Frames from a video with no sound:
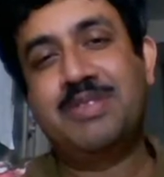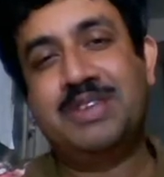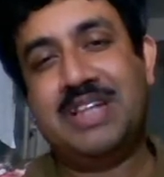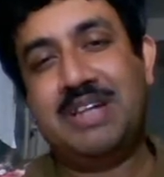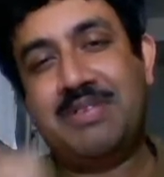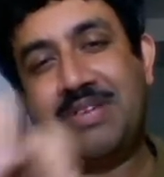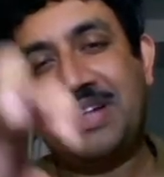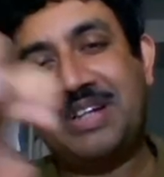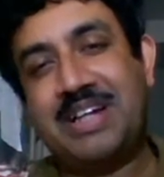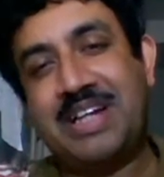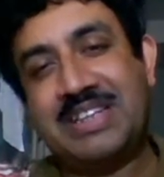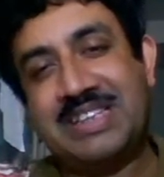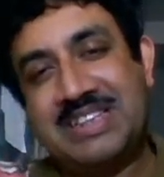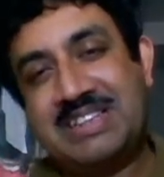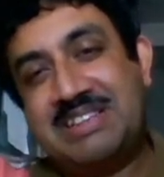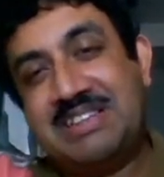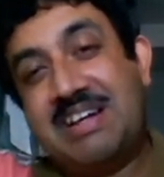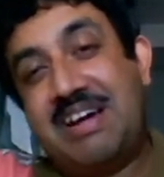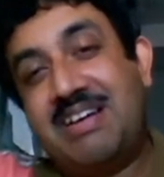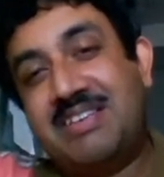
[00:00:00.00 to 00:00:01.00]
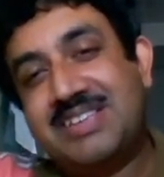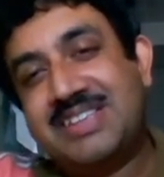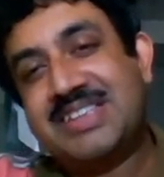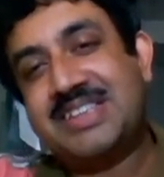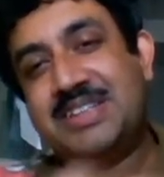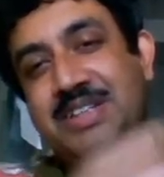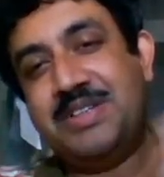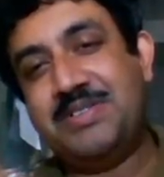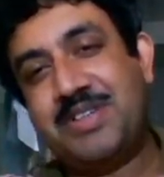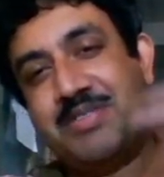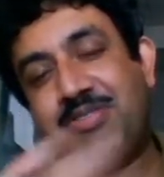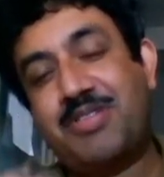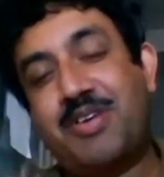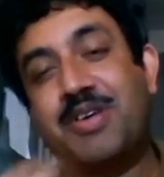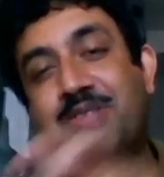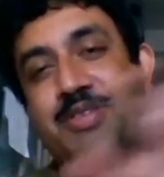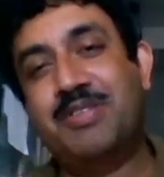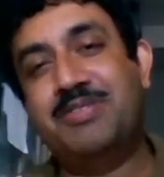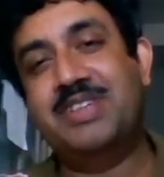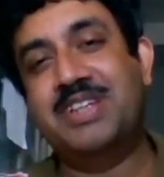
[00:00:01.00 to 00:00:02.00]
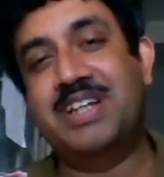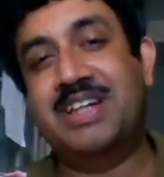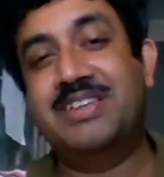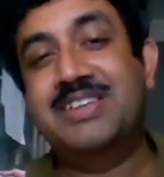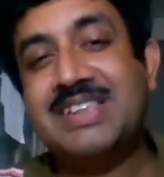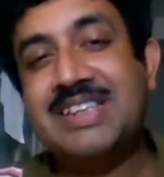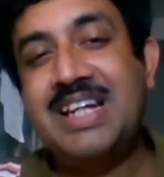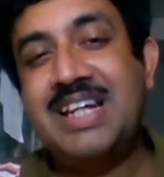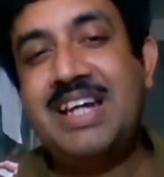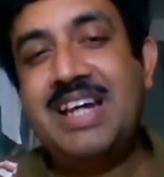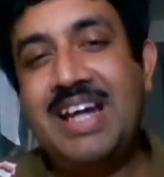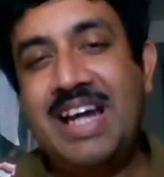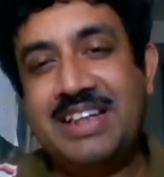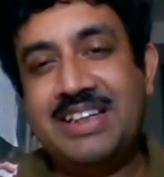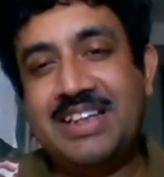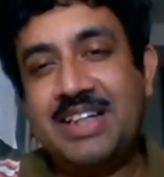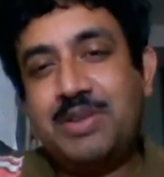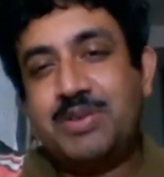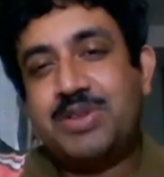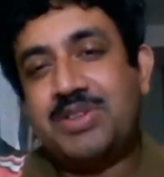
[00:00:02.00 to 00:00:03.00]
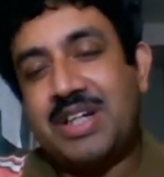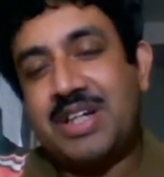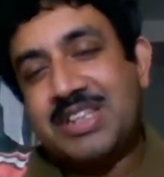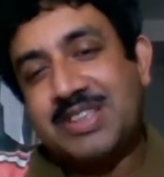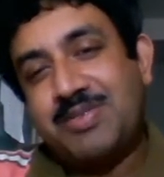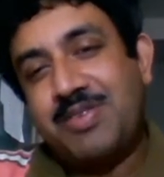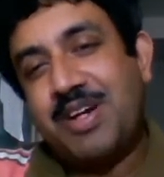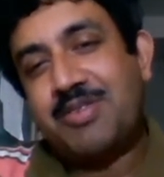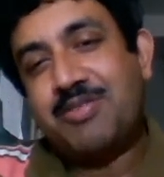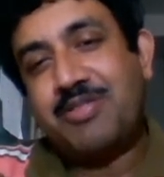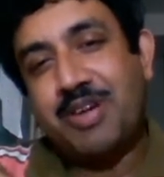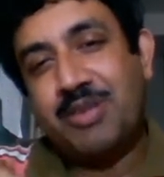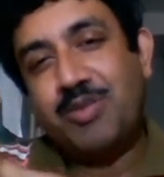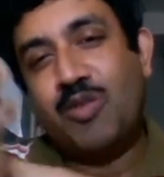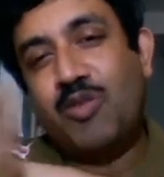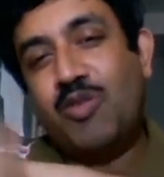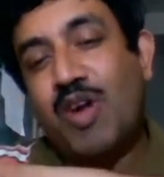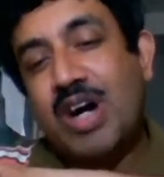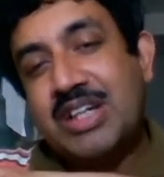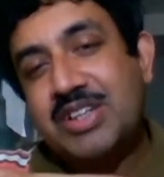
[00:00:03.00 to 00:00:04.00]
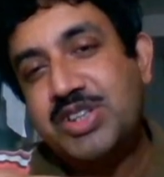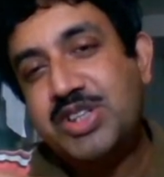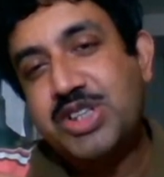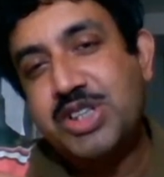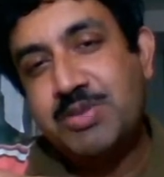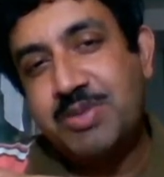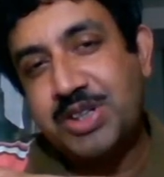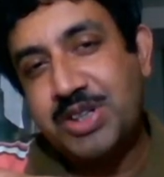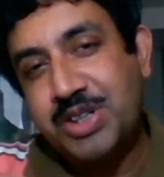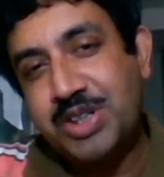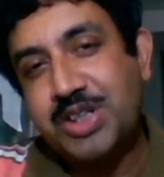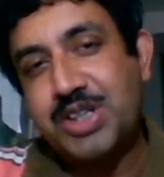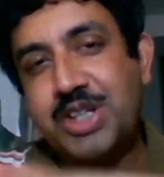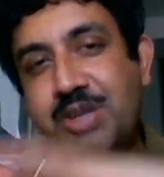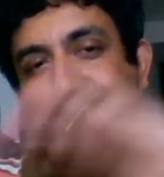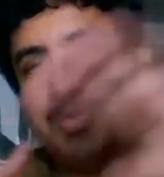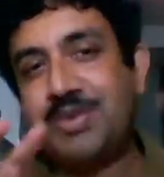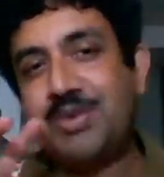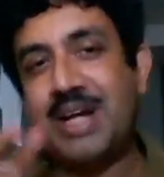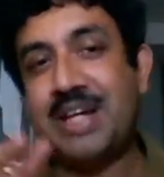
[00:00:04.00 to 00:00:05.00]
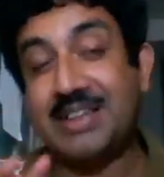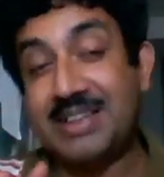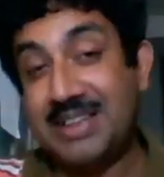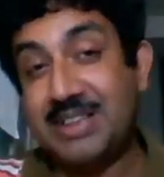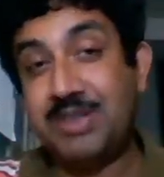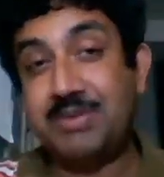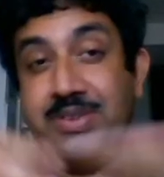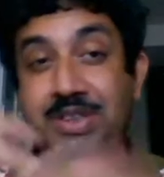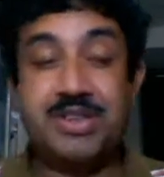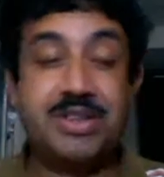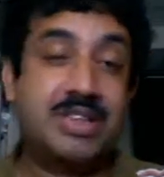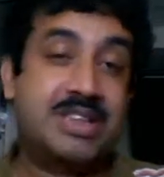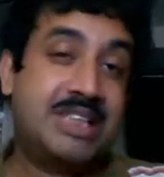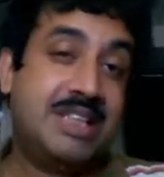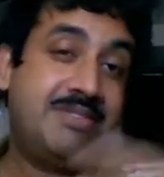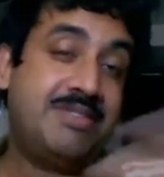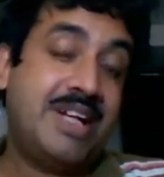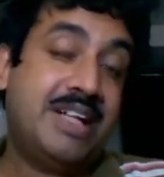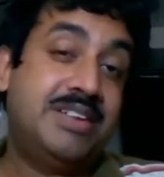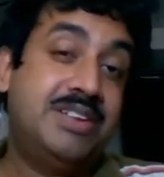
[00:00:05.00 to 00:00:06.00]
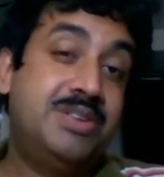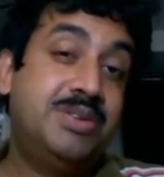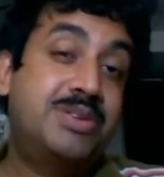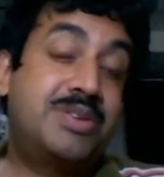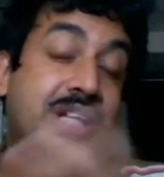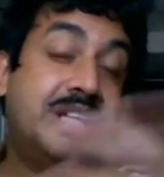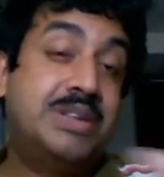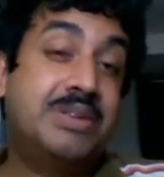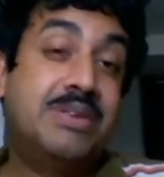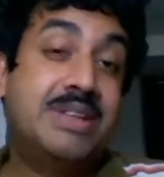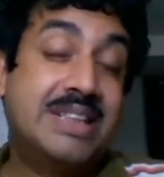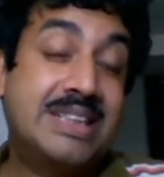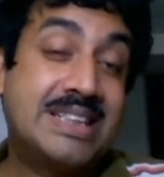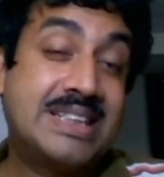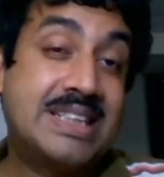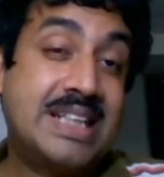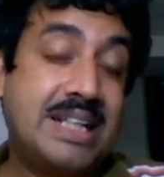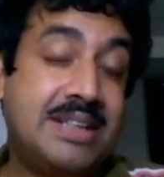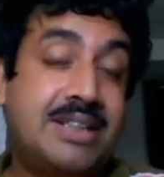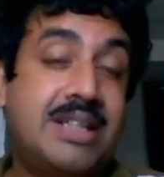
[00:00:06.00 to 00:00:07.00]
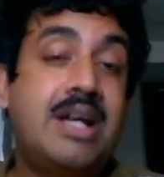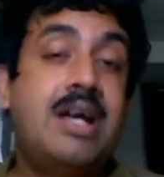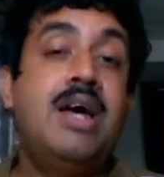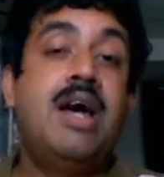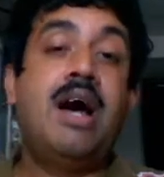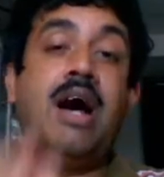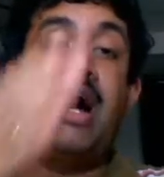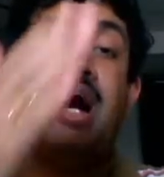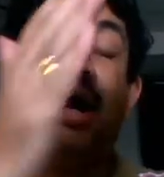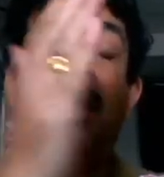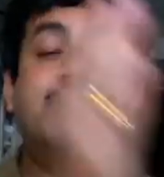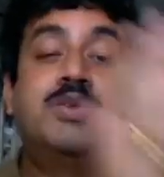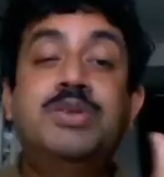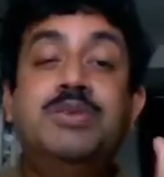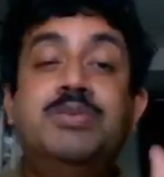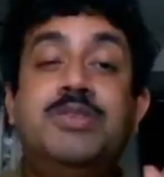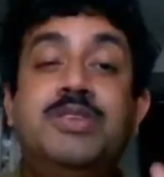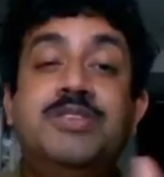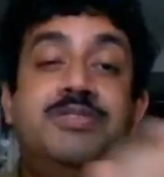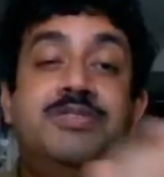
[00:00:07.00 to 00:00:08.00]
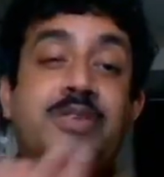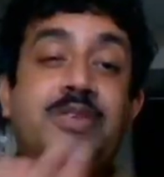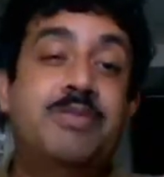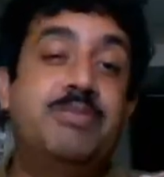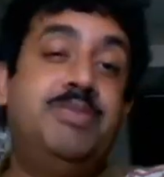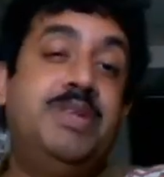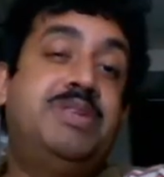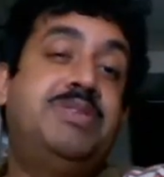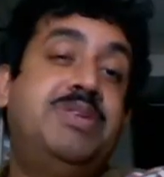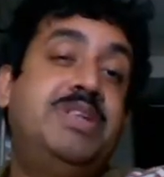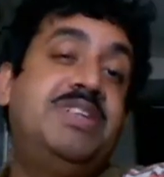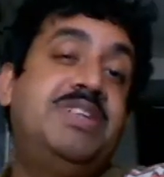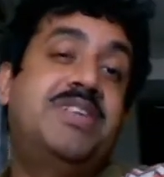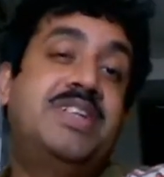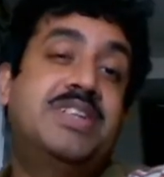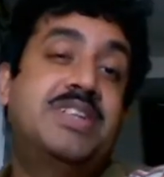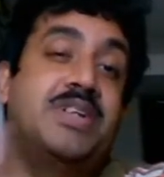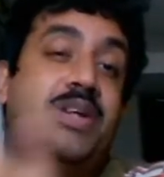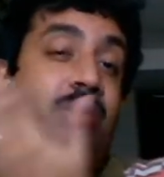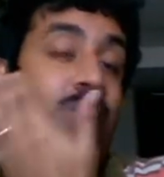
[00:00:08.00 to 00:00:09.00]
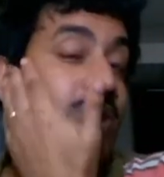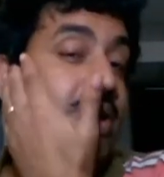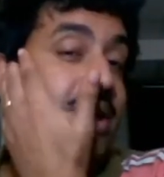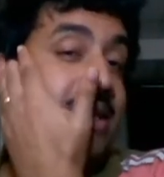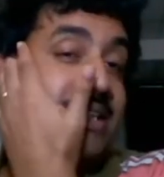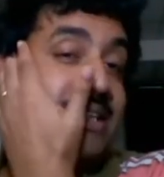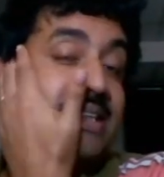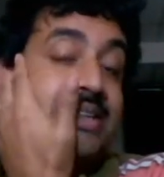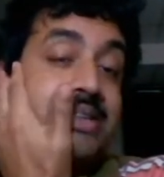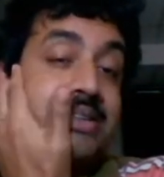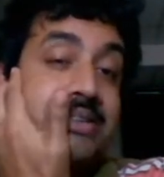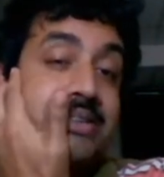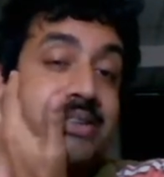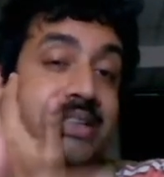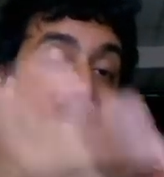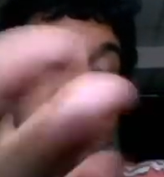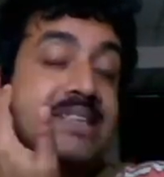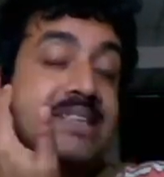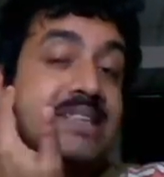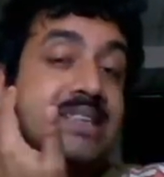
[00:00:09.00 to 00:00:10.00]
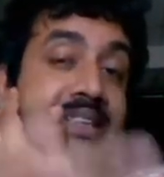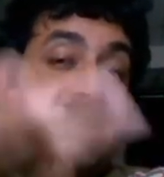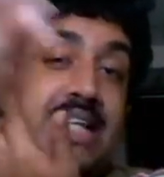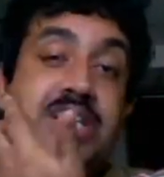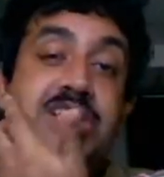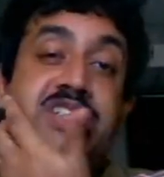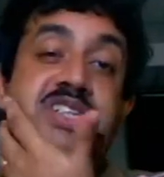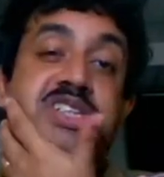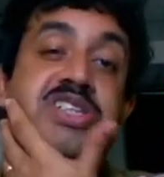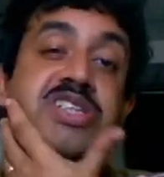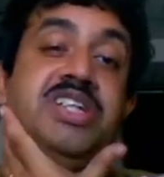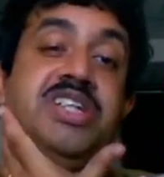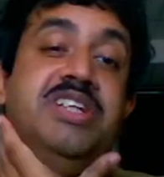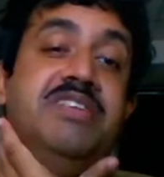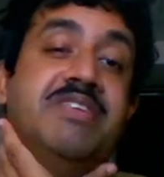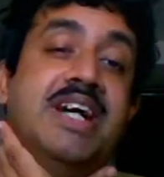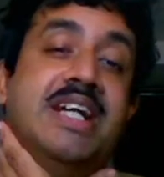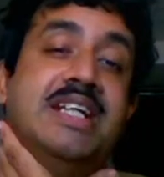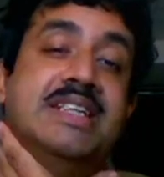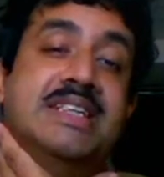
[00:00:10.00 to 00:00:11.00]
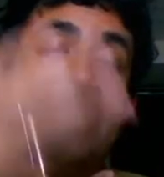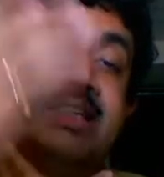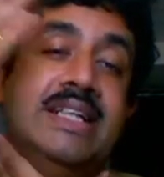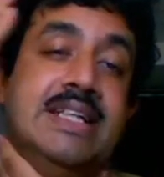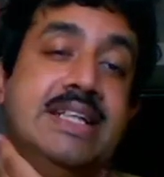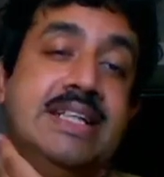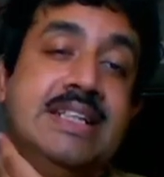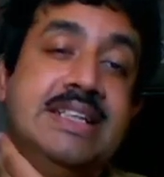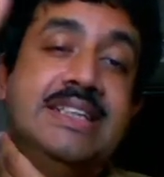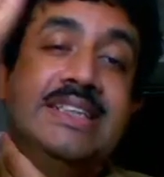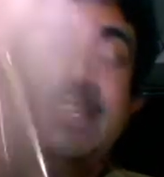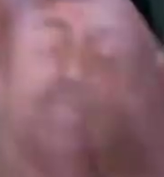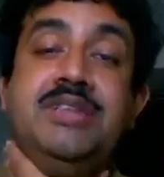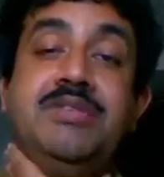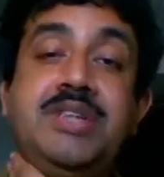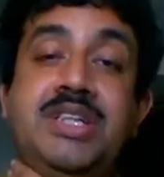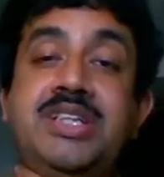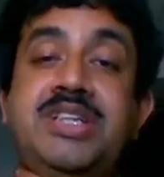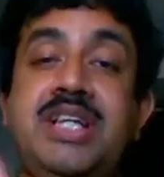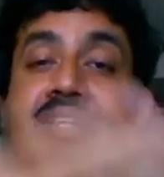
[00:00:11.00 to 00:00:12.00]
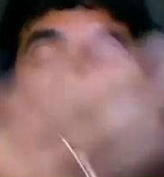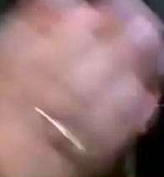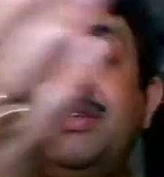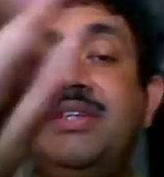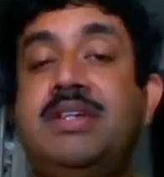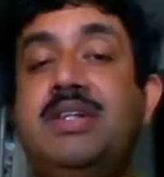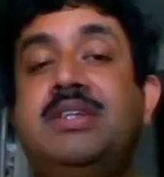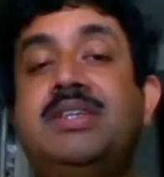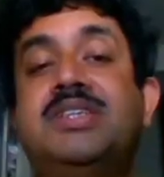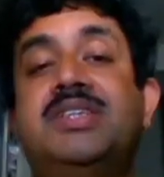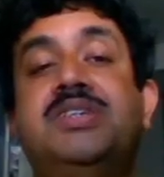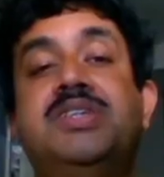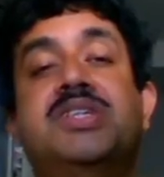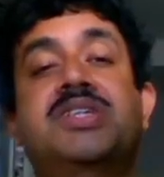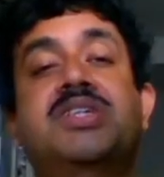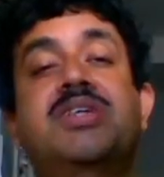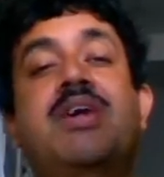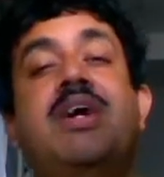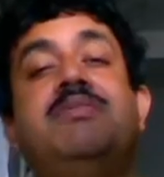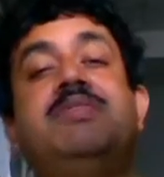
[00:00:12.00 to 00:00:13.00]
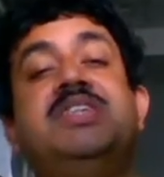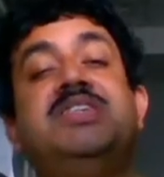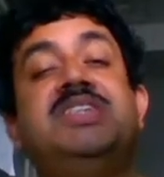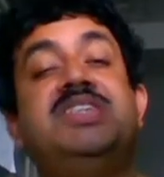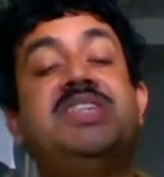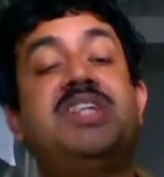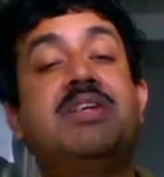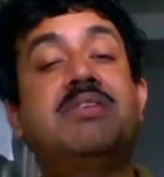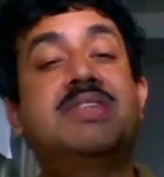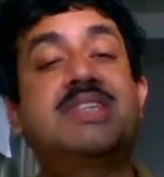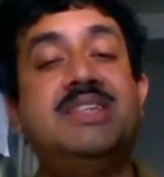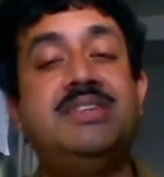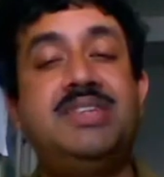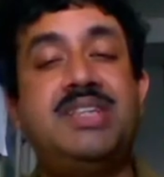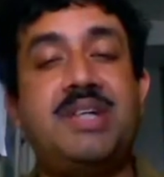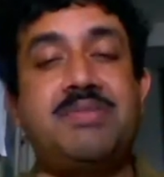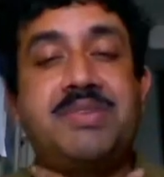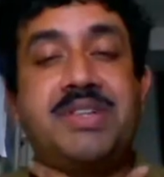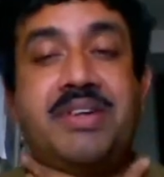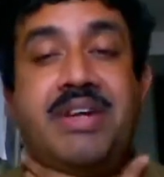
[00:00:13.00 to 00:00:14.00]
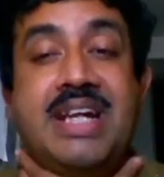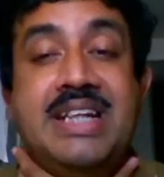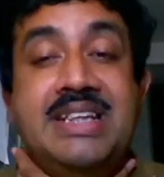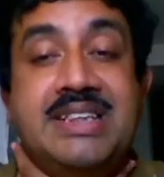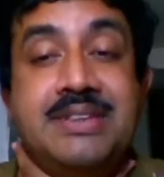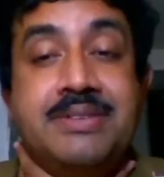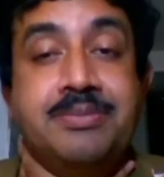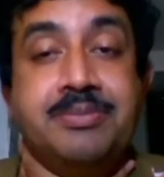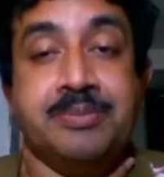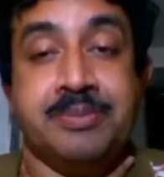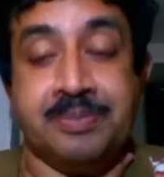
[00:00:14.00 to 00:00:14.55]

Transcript: They've created dance, a different form of dance, and then you transfer from one geometric shape to another geometric shape, and then you try to understand how to move from between different locus. So that's H3 device is the unit. It's described in details in chapter 8.